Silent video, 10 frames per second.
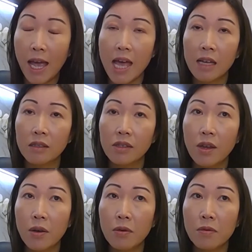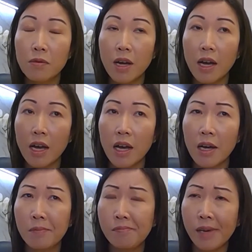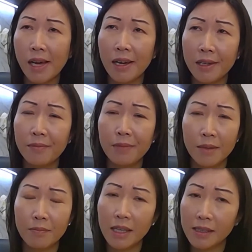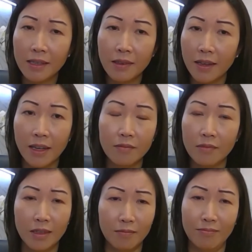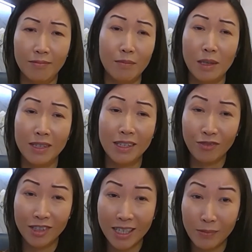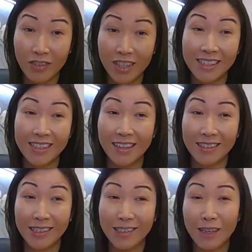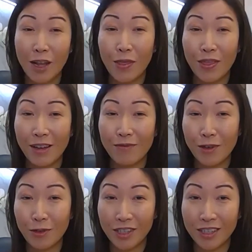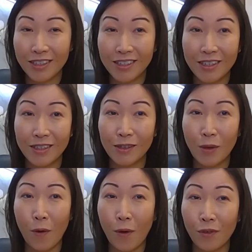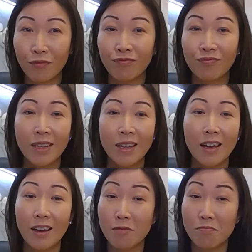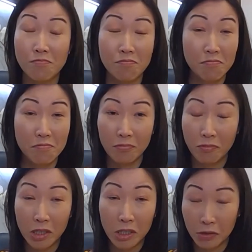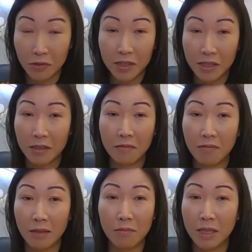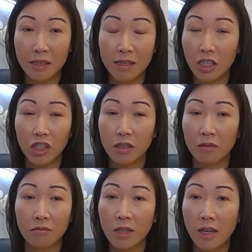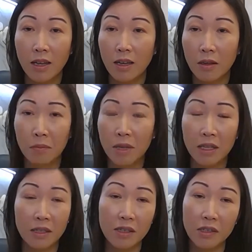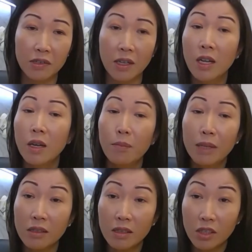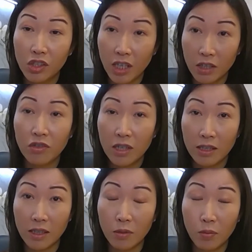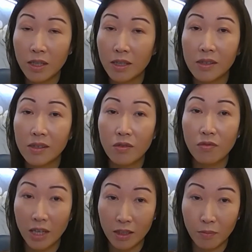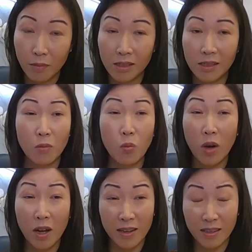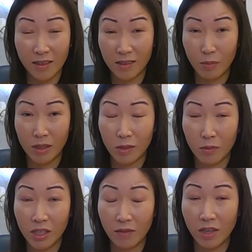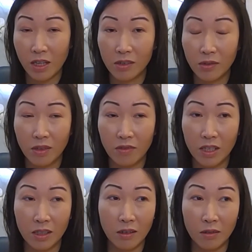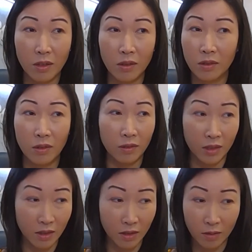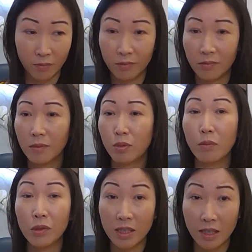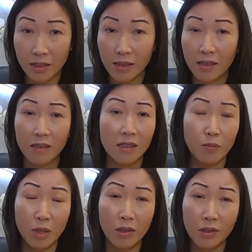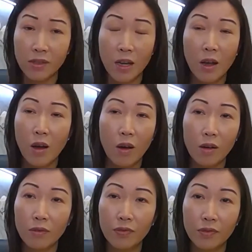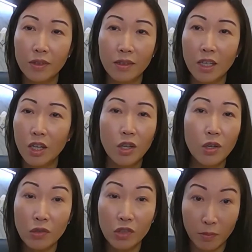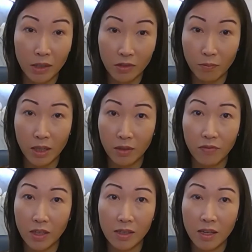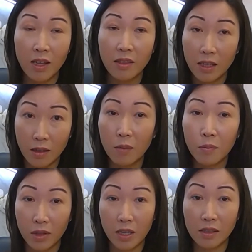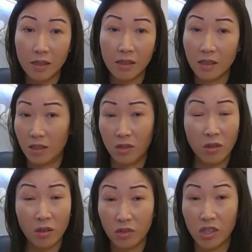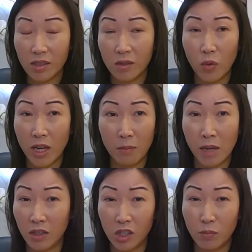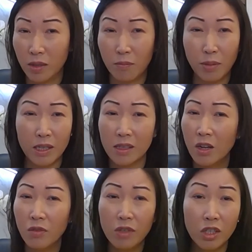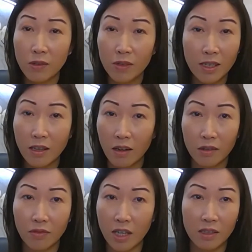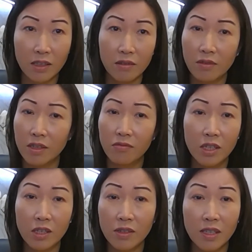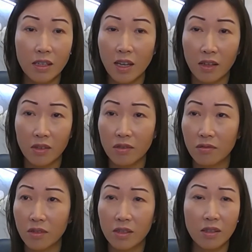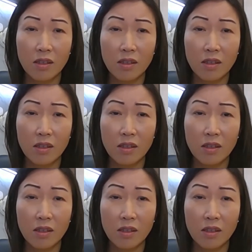And so um, I, I'm guessing that th- there may be different types of exercises that focuses on um, reducing that midsection um, and etc. But generally, what is recommended and why there's been so much advice on giving on on on um, promoting exercise is because of the huge amount of benefits that come with exercise, not just weight management, but reducing cardiovascular risk, reducing cancer risk.